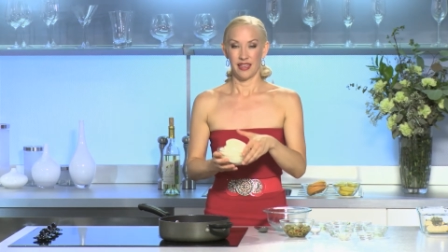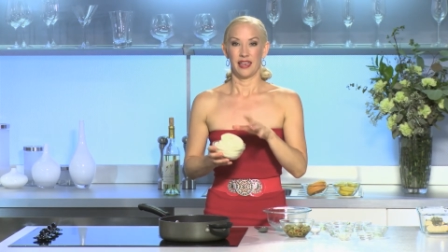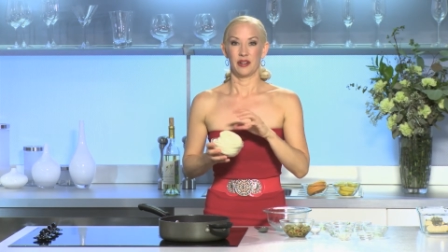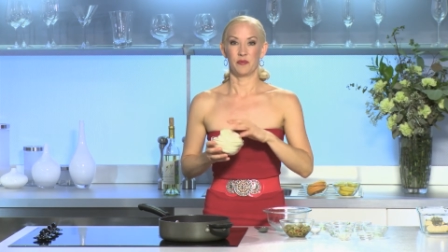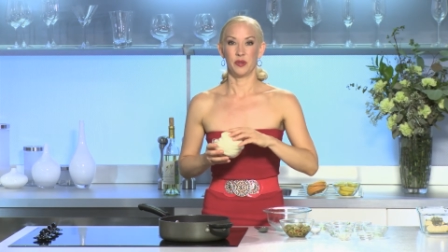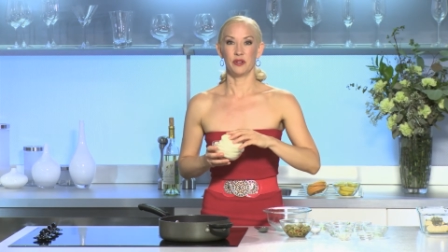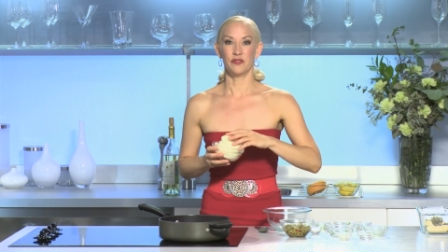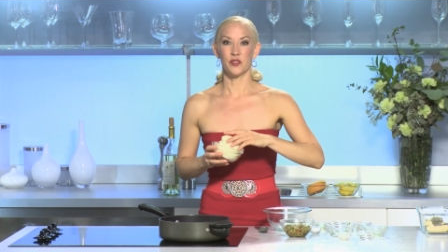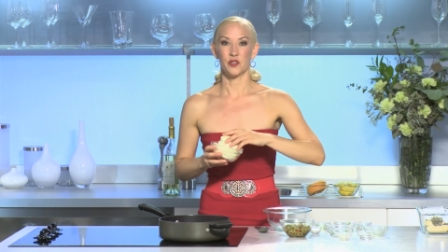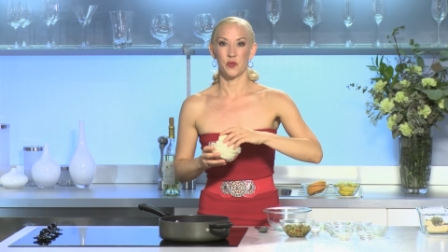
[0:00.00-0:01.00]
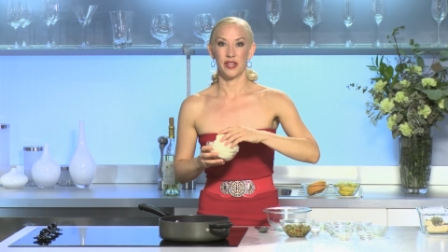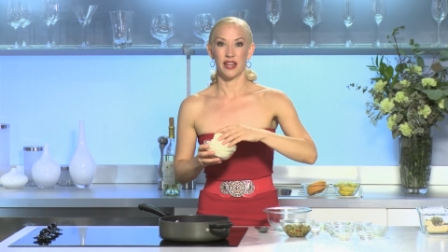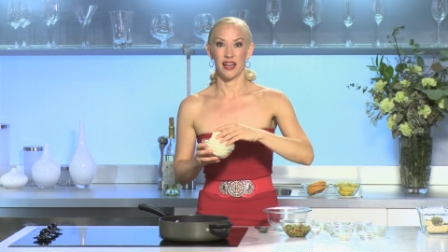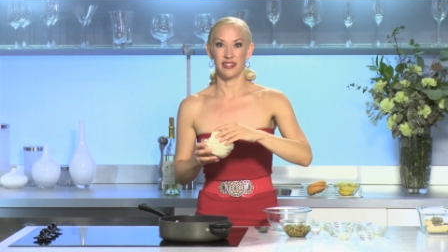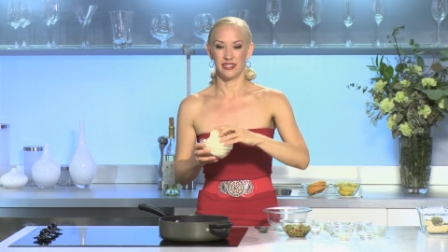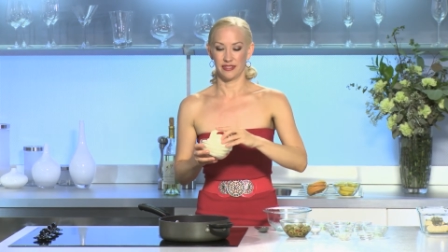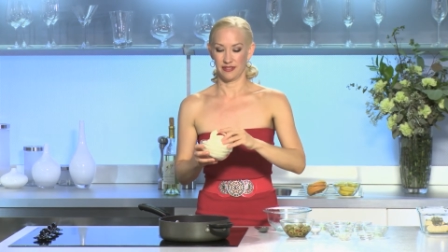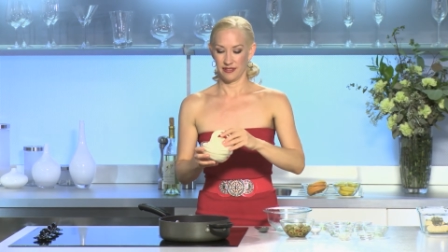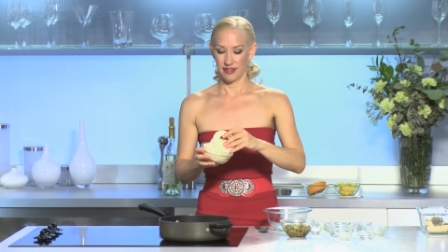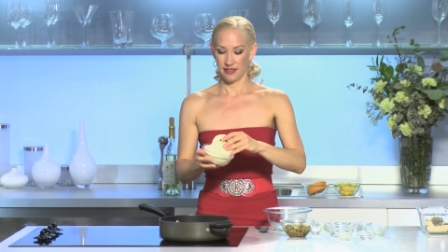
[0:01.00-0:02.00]
And a beautiful sweet onion
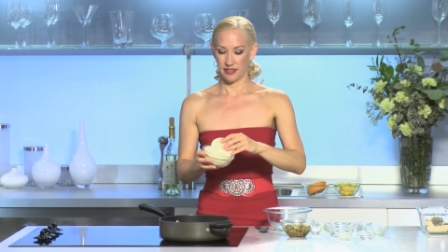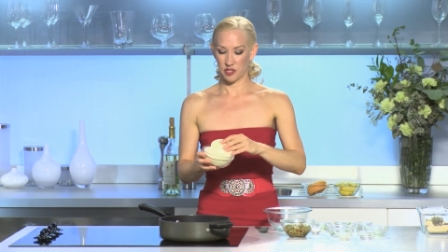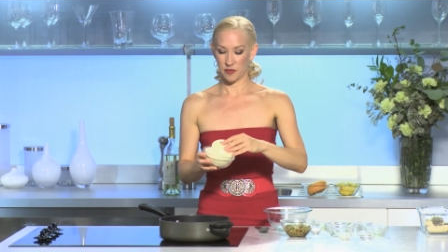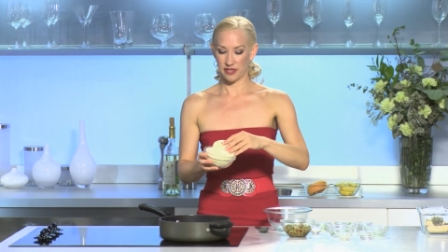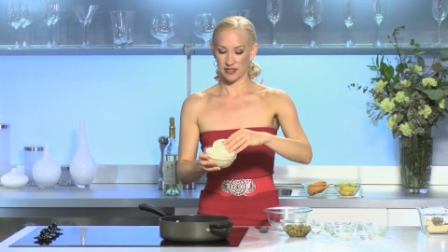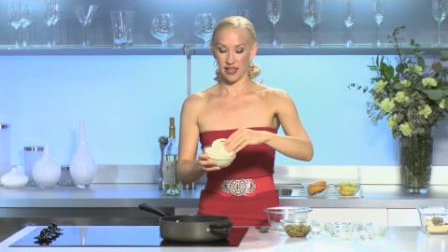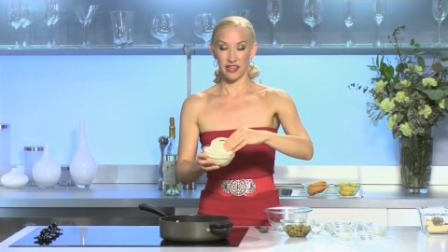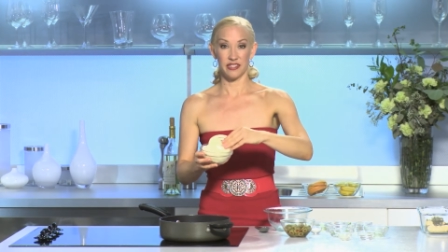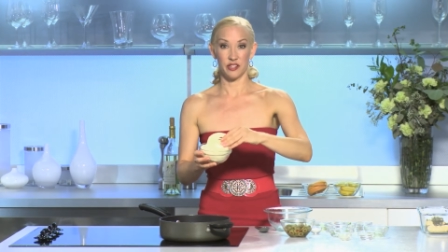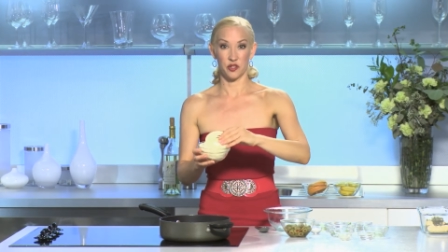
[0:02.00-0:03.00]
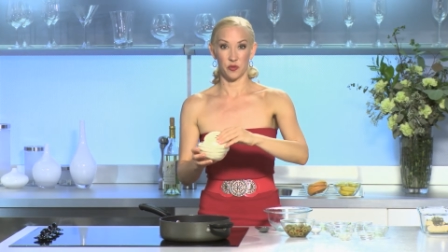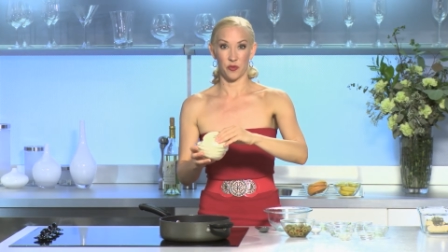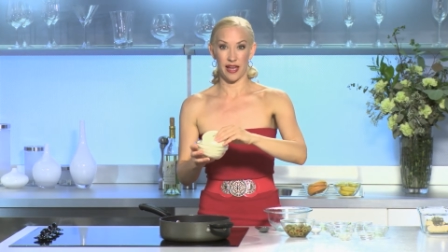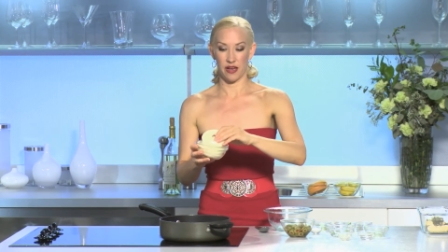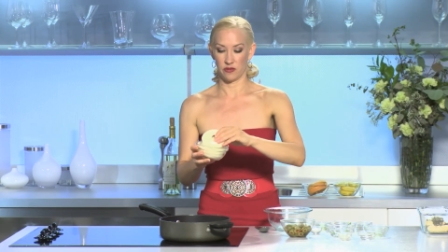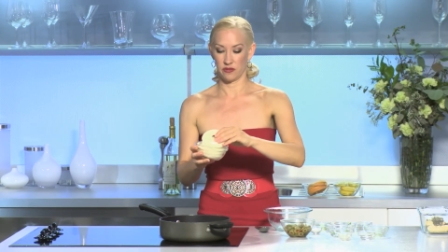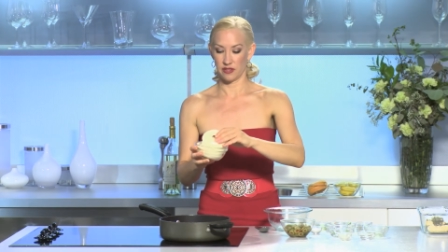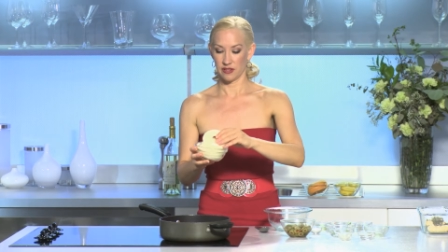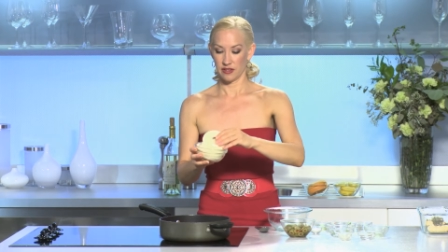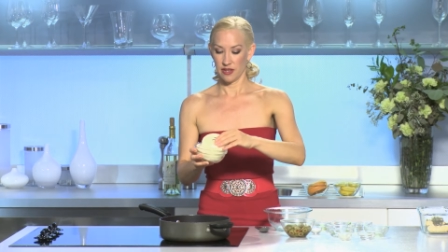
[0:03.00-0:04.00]
that's been sliced into
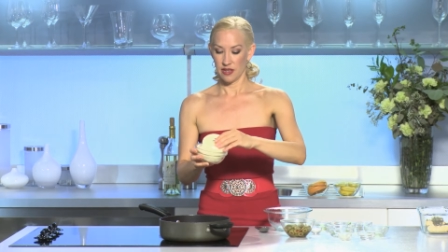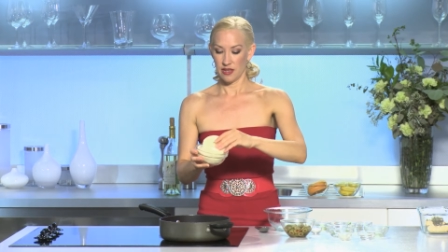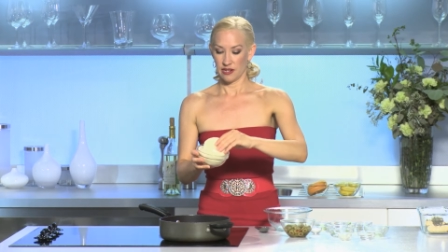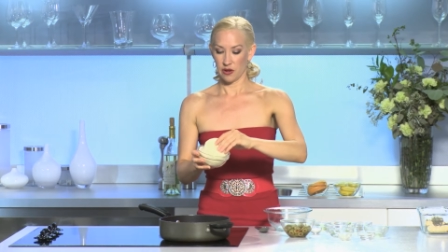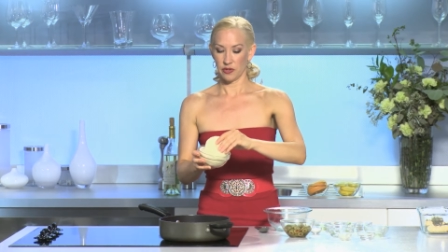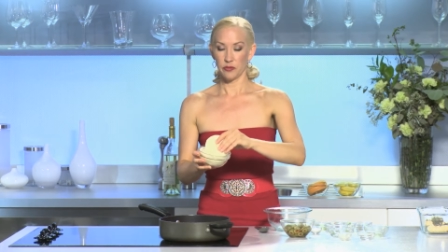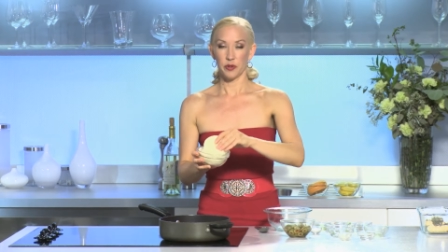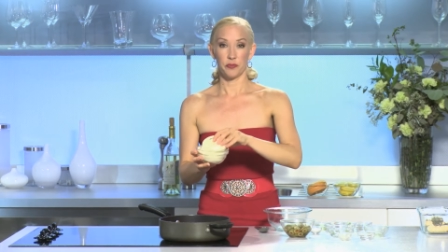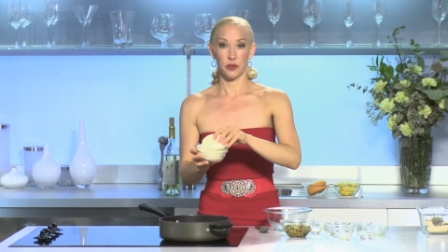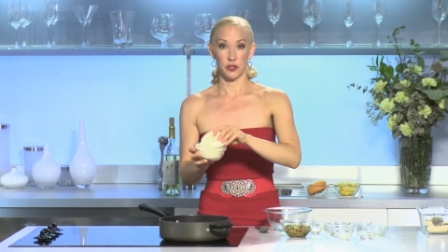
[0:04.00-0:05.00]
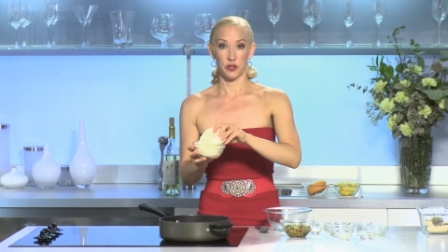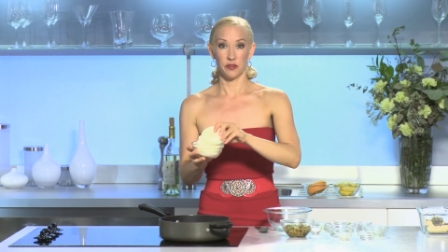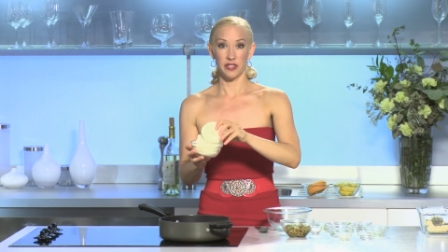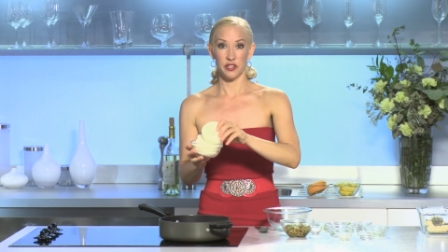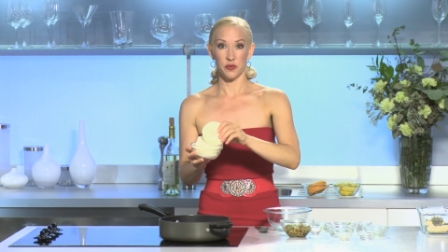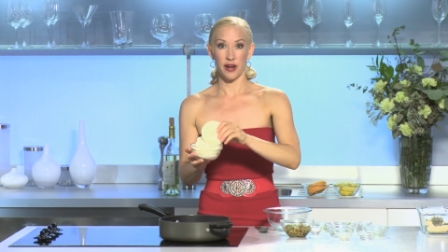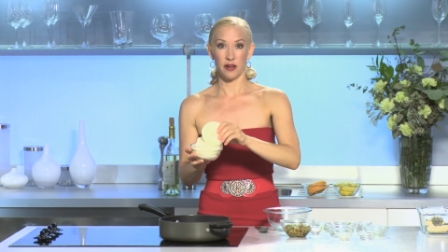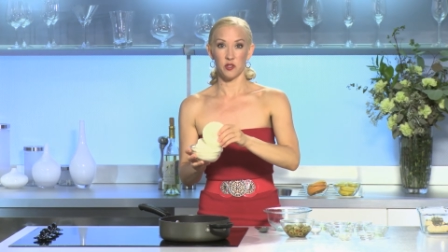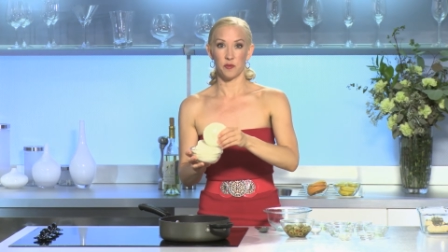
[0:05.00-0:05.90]
rounds. Now I want to preserve these rounds